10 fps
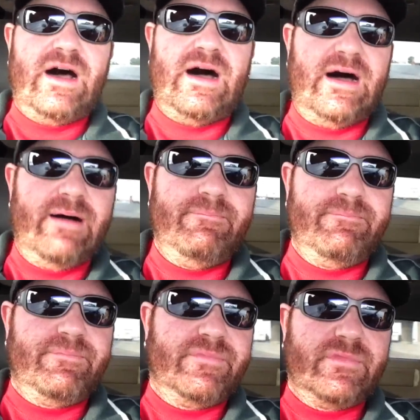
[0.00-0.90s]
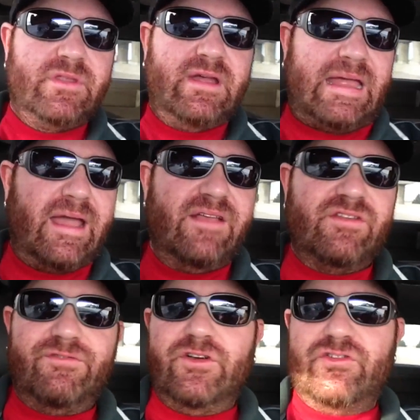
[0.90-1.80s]
I guess
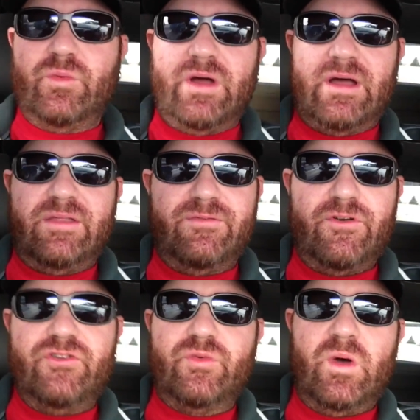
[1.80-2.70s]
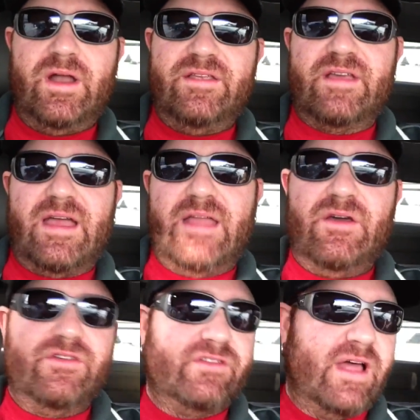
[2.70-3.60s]
the first one is I
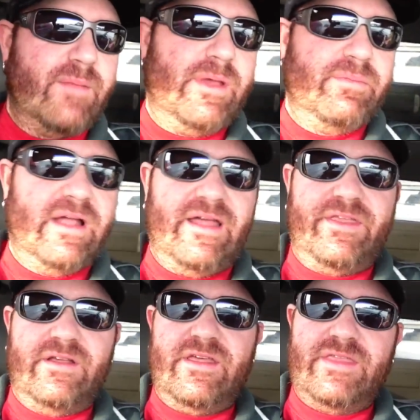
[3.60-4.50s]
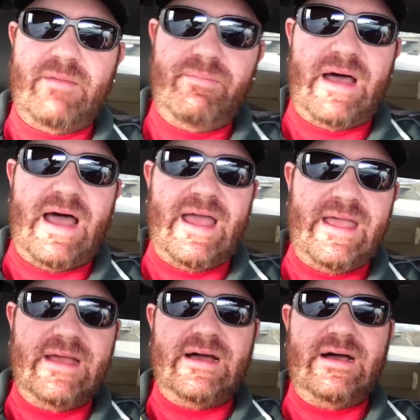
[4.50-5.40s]
know there's a lot of people out there that they
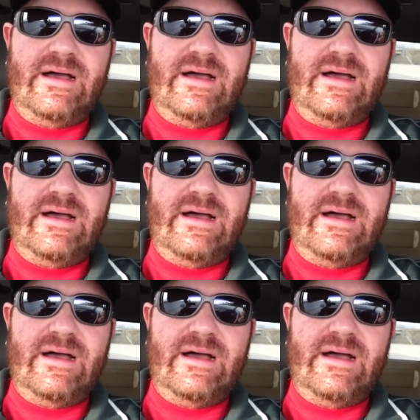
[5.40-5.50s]
buy,